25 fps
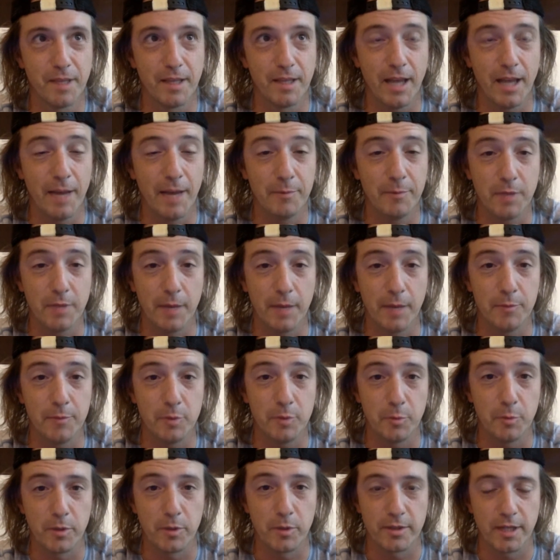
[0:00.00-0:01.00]
I'm
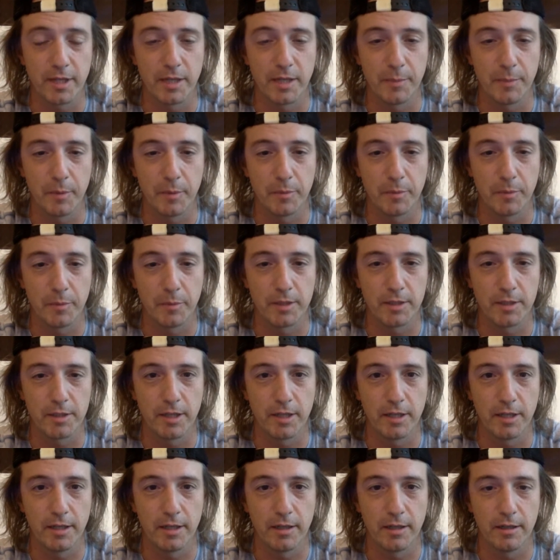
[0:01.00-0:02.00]
super excited about
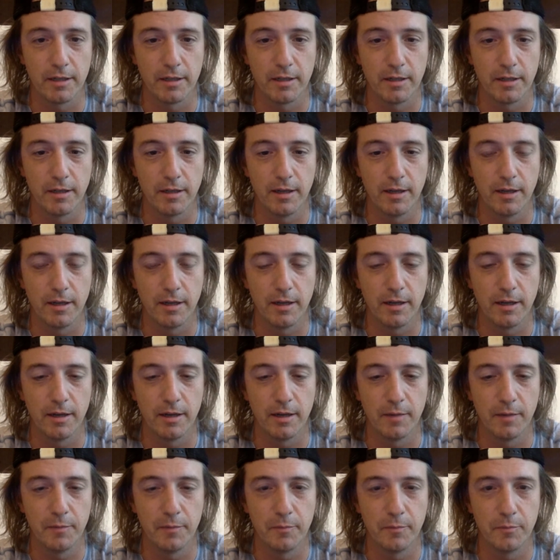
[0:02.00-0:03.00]
blockchain and
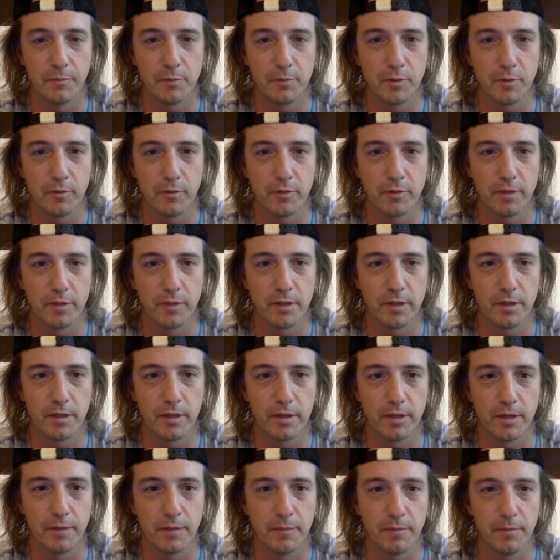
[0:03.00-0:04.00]
the
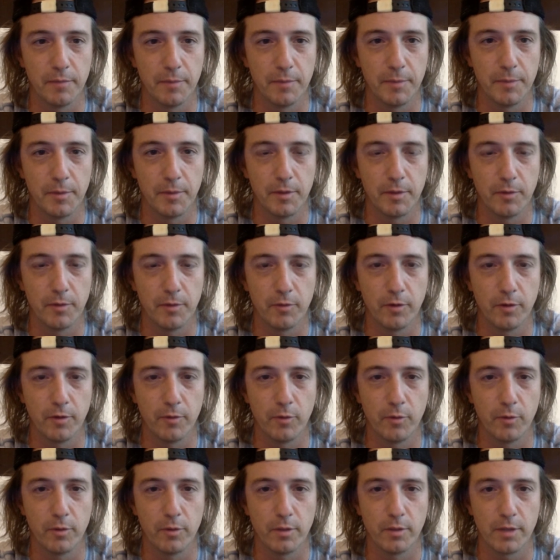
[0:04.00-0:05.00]
ability for
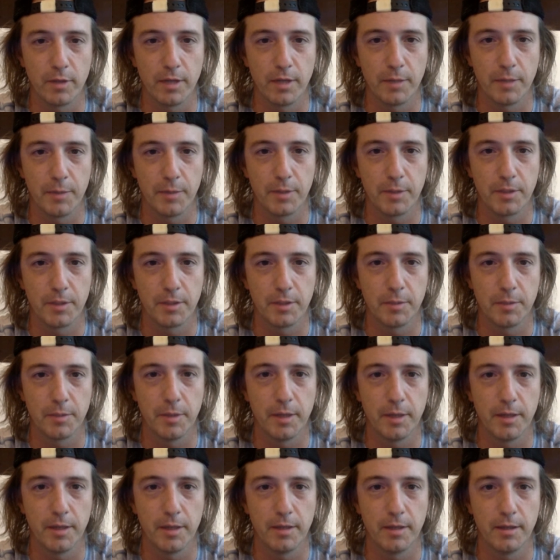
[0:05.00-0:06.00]
everyone to kind of
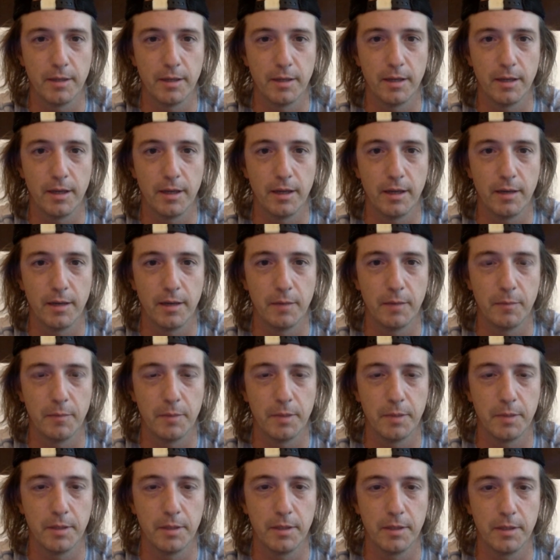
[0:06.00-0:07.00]
participate and
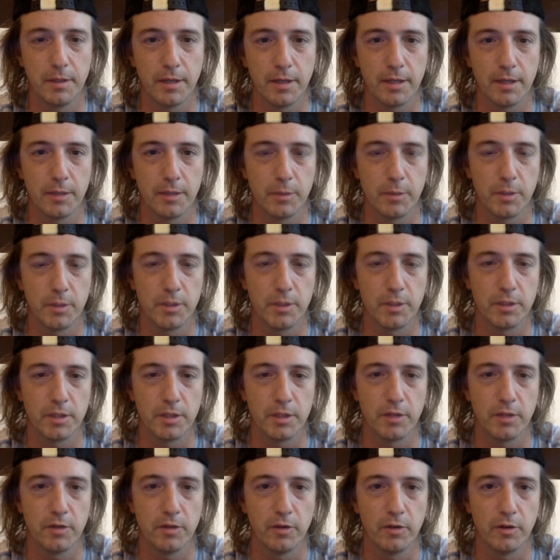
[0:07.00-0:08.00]
be connected with each
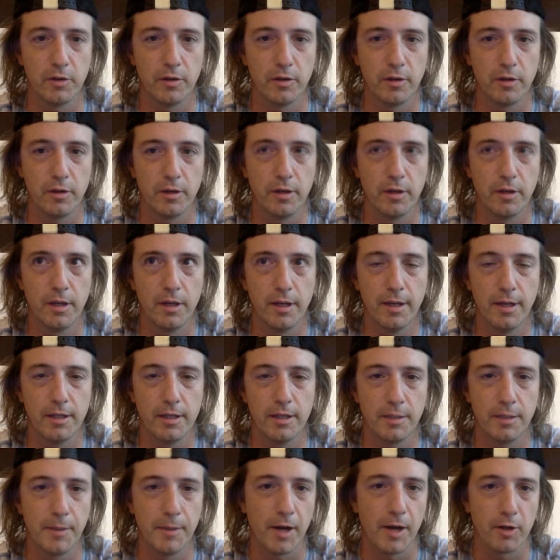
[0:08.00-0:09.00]
other and
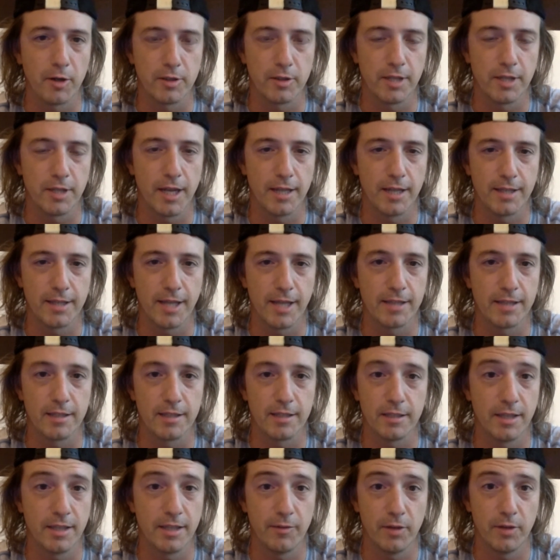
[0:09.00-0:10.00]
democratize
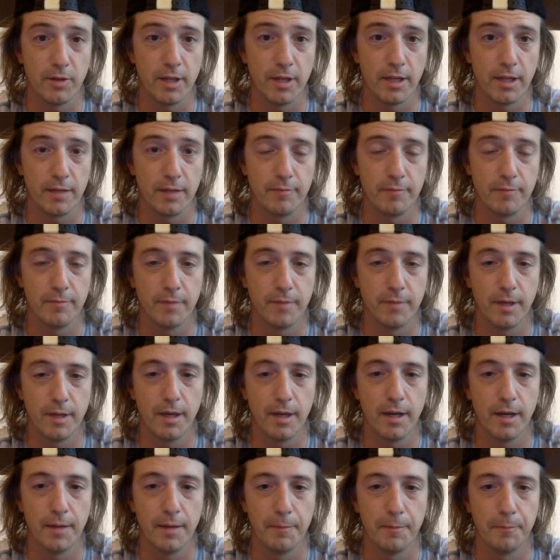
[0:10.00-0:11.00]
access to everything,
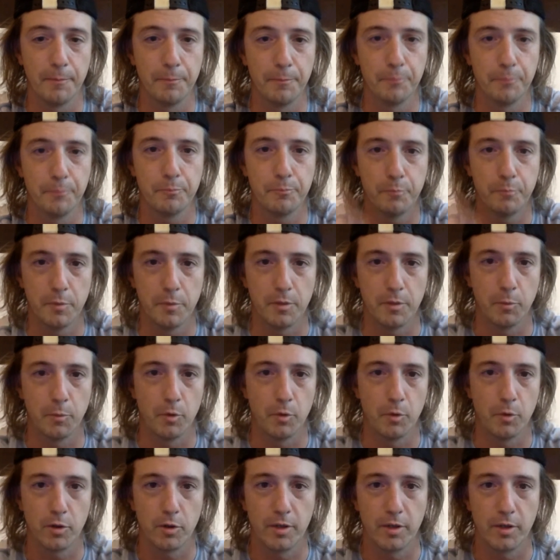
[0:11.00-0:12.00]
build a
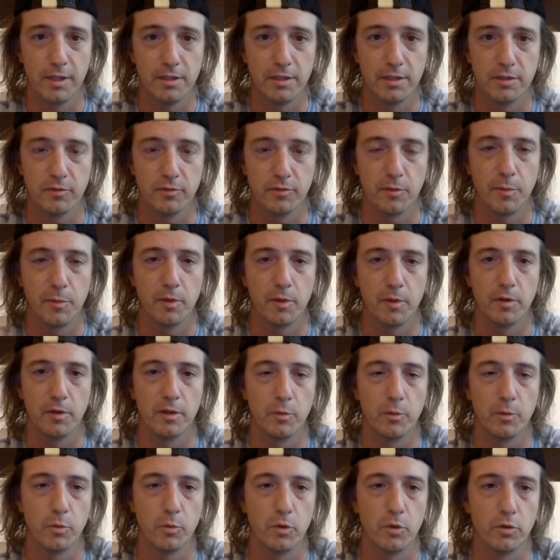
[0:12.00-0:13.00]
more cohesive
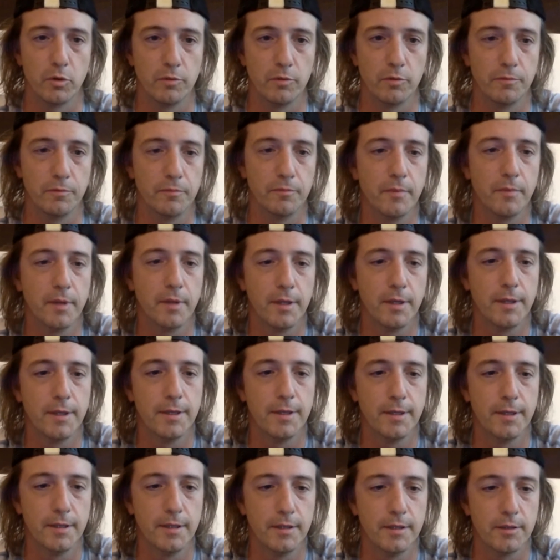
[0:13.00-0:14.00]
community world.
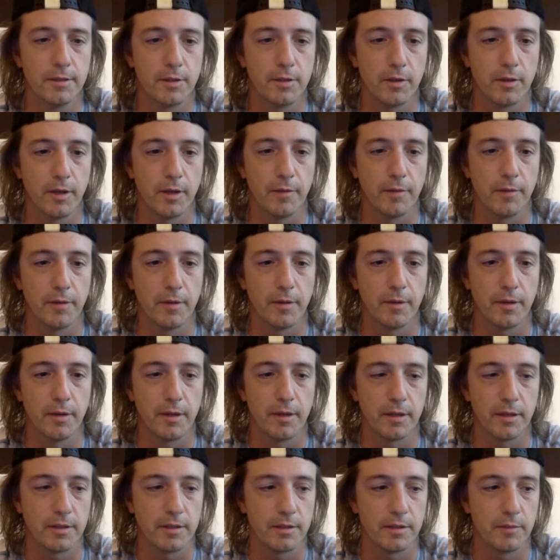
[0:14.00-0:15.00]
So yeah, I
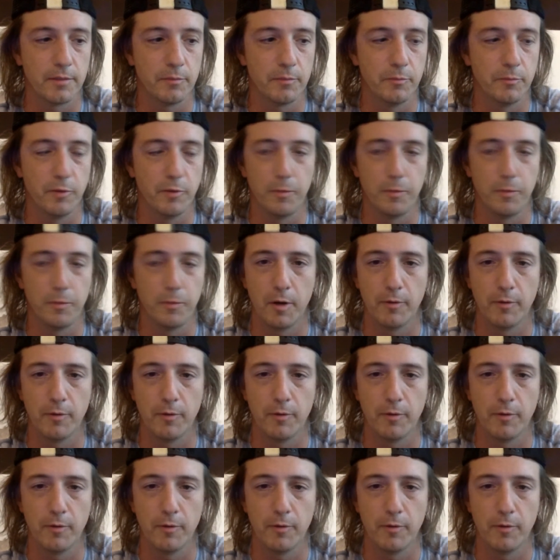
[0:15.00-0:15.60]
think it's a very powerful.